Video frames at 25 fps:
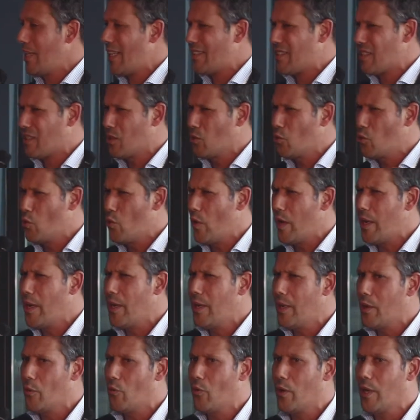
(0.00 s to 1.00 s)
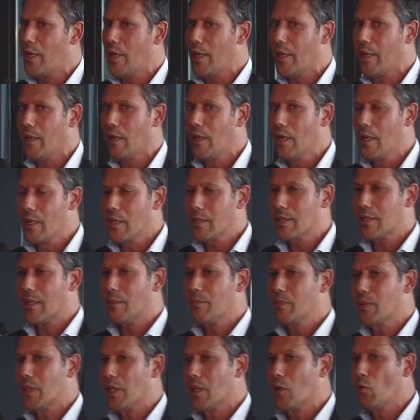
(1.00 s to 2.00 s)
That is really, really
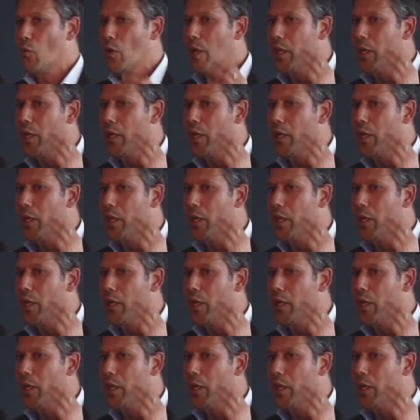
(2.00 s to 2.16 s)
something